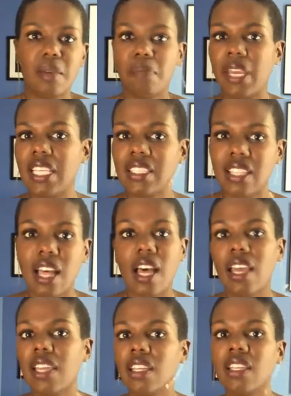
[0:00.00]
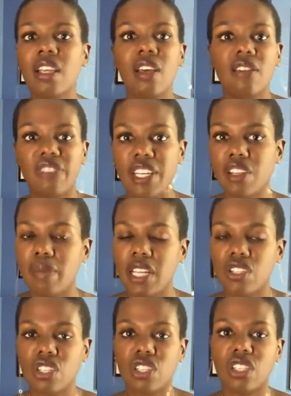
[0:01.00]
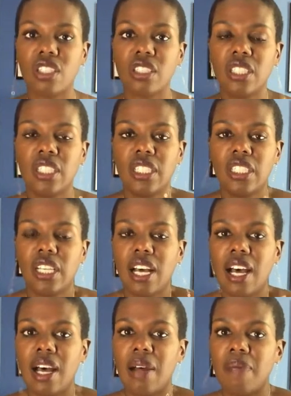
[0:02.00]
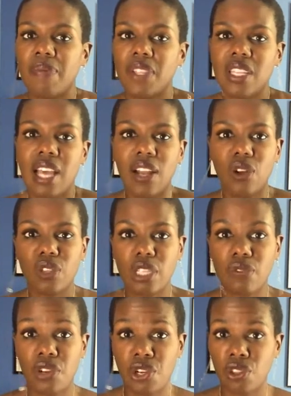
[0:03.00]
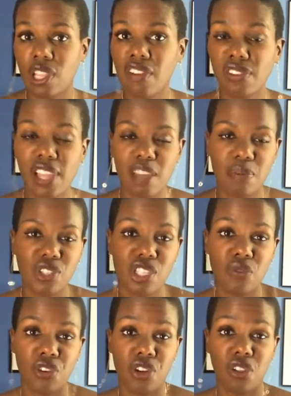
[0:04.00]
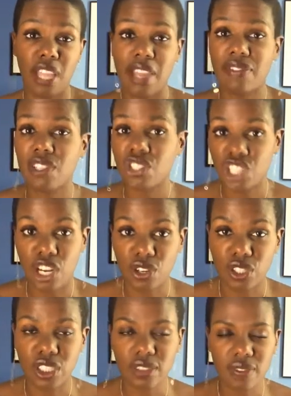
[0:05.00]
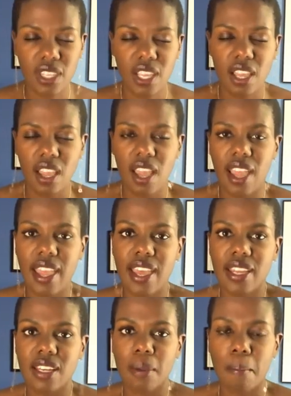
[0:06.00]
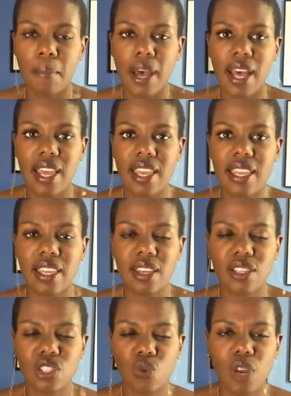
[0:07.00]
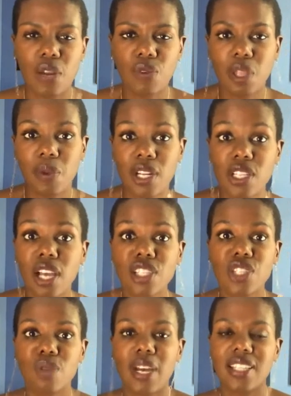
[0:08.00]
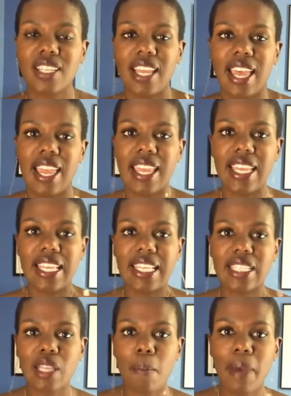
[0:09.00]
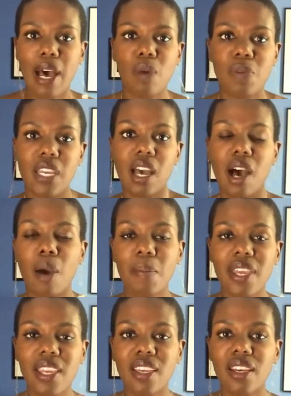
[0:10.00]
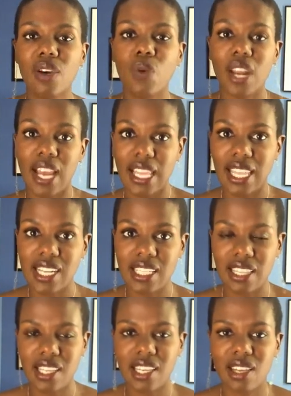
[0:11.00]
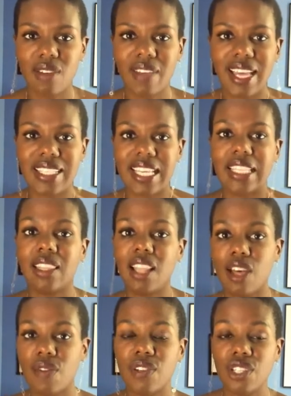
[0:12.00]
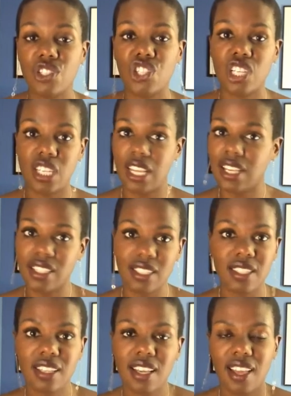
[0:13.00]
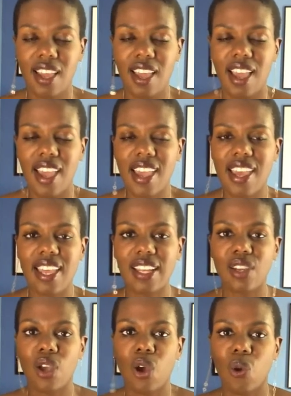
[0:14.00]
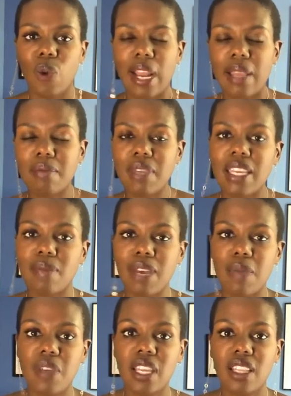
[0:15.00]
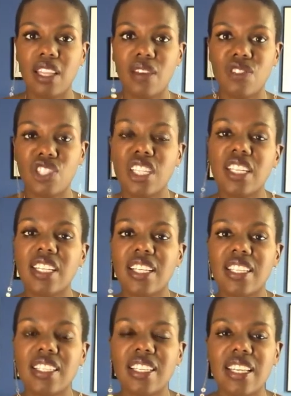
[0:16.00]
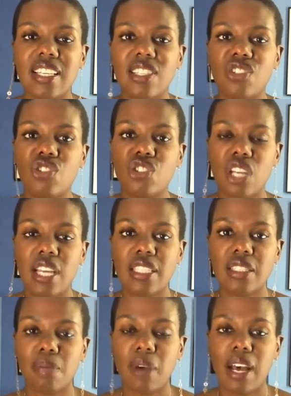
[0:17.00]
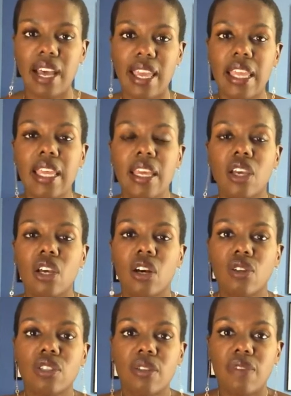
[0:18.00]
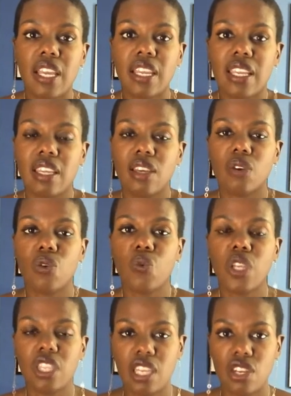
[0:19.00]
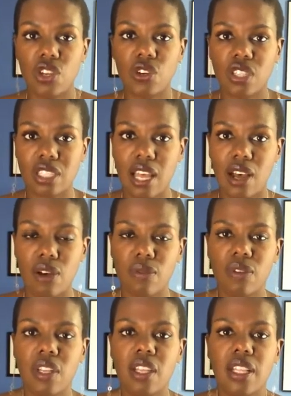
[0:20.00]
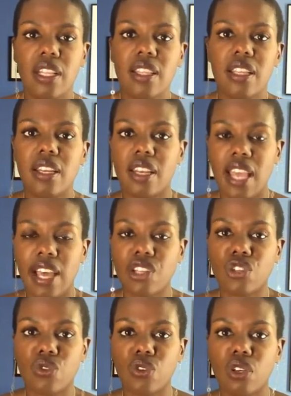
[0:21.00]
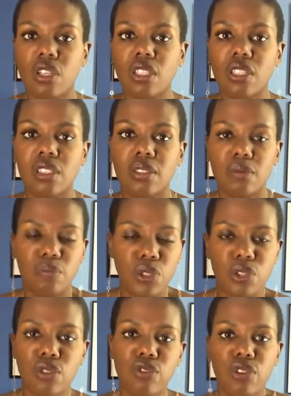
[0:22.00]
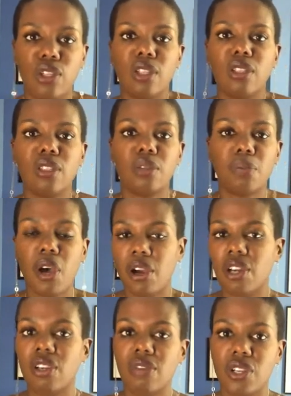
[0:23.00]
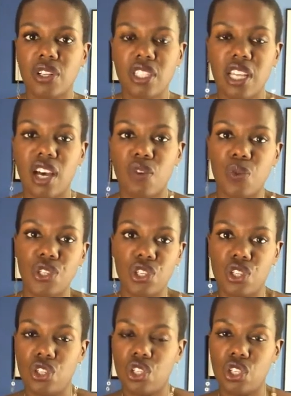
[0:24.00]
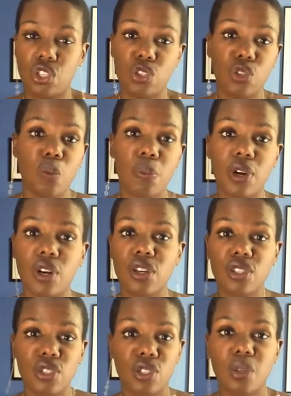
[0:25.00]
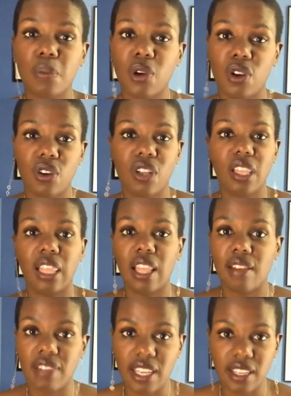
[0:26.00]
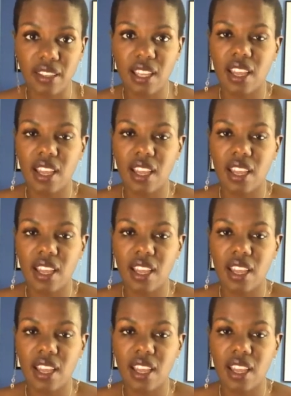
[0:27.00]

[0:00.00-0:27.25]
baseline, fundamental, not only for your love life, but just for your life in general. And so what I really want to talk to you about today is about becoming what I like to think of as a love genius. And what I mean by being a love genius is just by cultivating within yourself the natural, beautiful part of yourself, which is just super, super loving